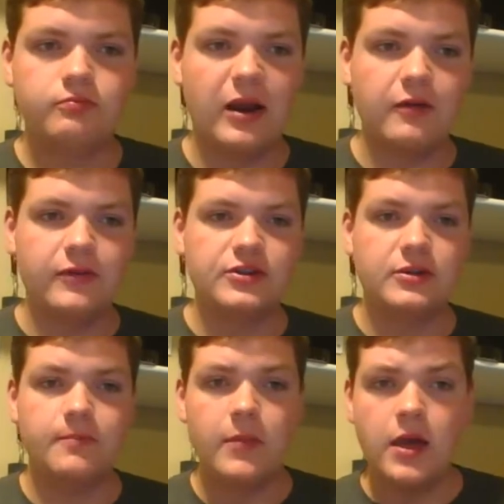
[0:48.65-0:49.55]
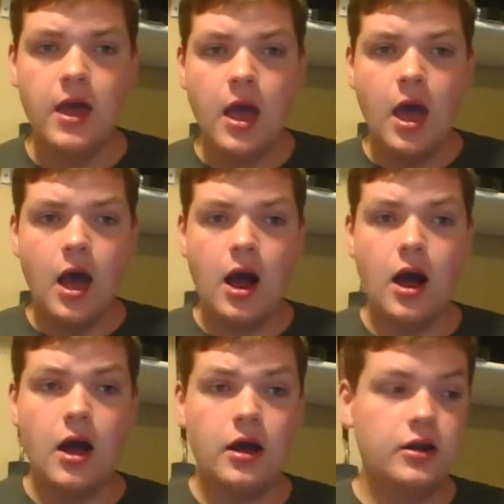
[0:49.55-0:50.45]
better vision.
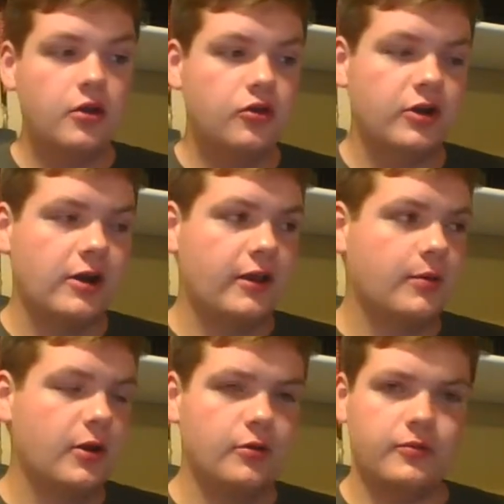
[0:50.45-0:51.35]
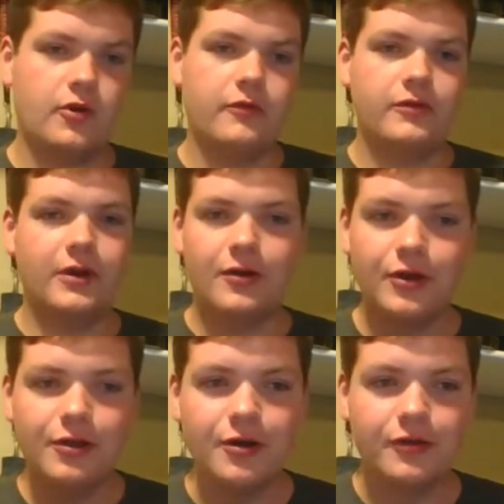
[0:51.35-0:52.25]
Another thing I like about them is obviously how
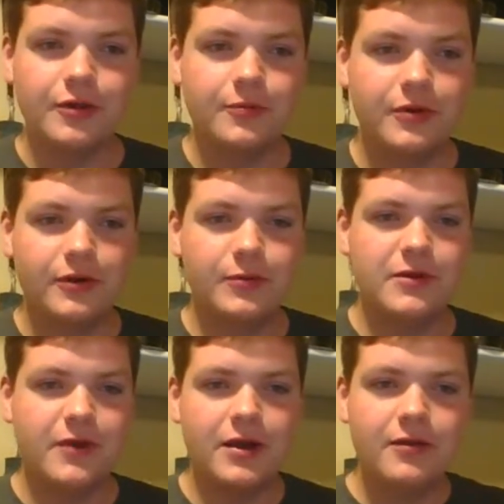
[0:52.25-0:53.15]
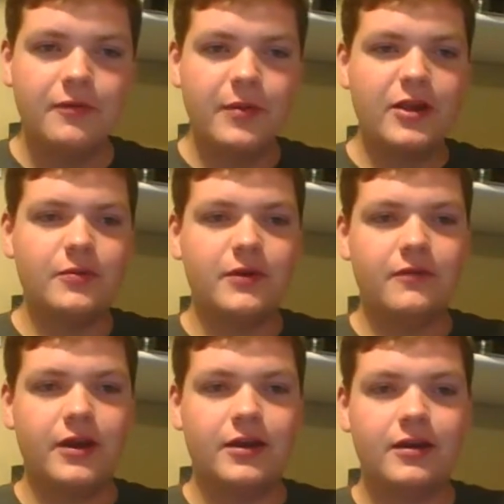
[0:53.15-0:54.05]
they look. They look pretty sweet, right? It reminds me
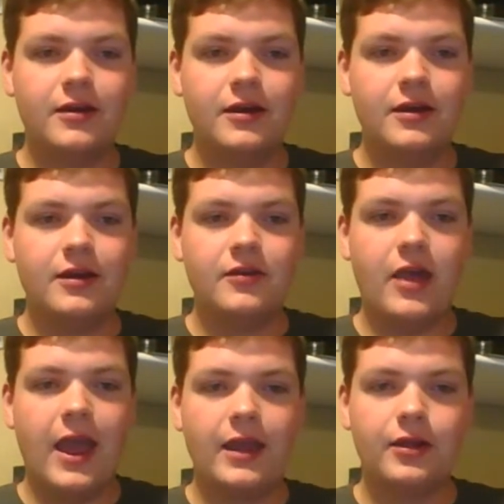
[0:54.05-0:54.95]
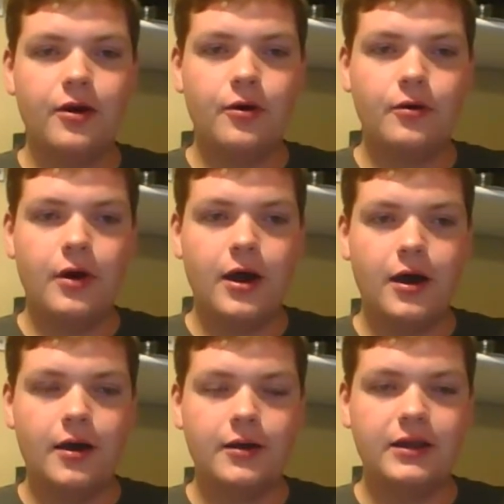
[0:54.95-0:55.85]
of like the
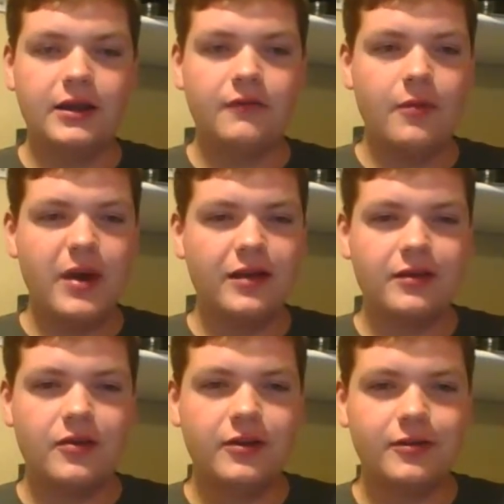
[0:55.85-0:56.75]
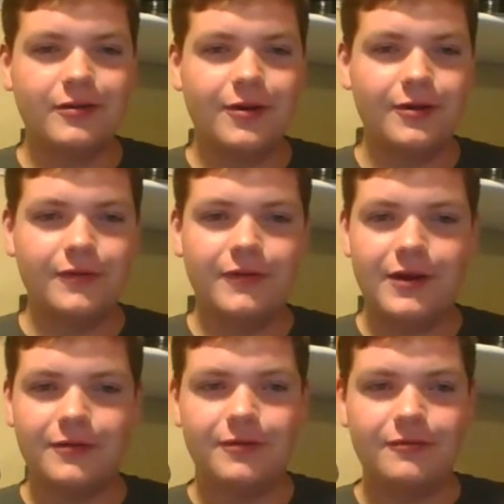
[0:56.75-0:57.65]
Halo Eva mask, I think it's called, if
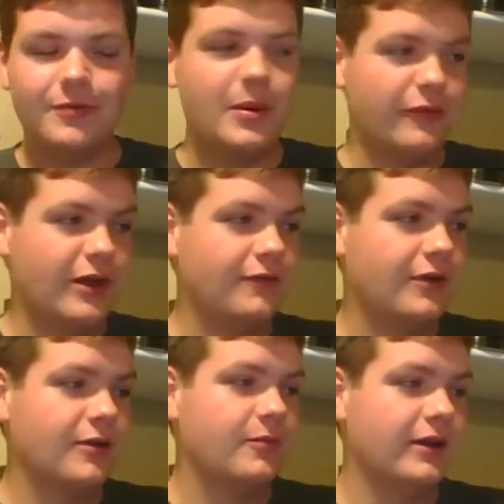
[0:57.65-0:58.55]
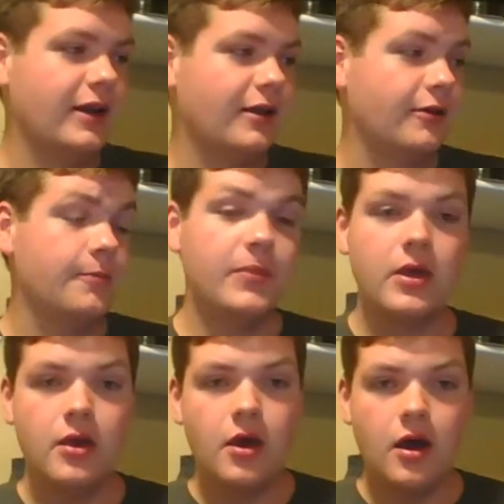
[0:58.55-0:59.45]
you guys remember that, if you guys played Halo.
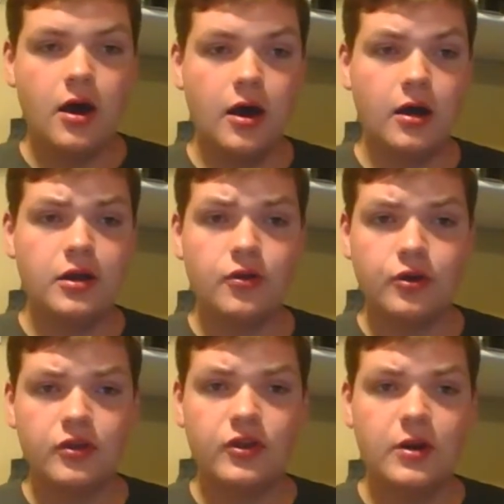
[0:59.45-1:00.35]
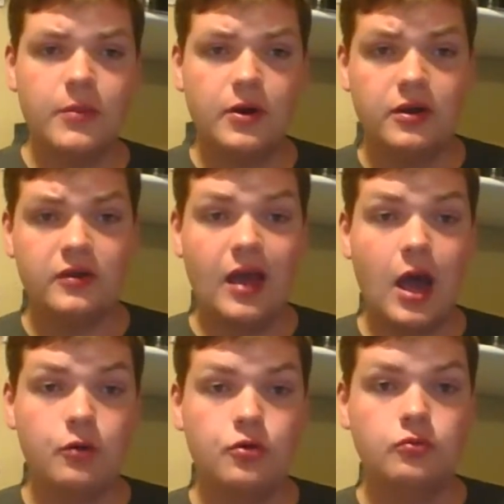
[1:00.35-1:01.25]
Another good thing about it is
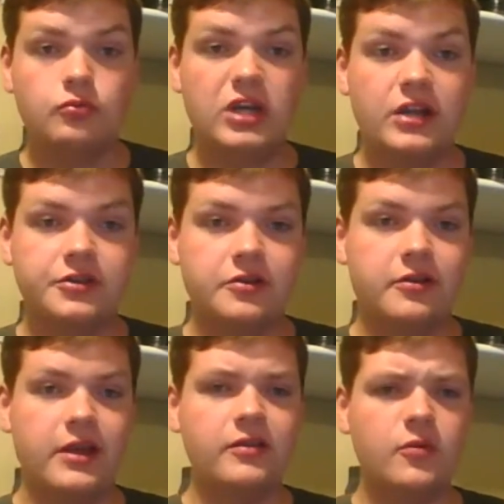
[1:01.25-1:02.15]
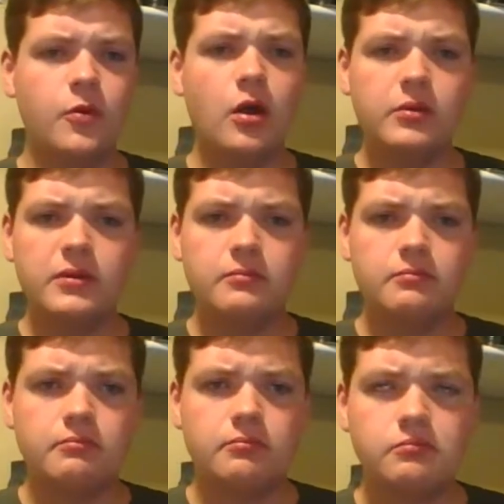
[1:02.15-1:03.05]
how you change its lens. It's probably
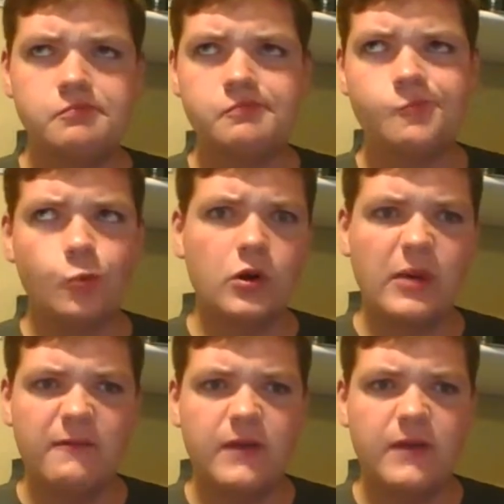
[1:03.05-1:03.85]
one of my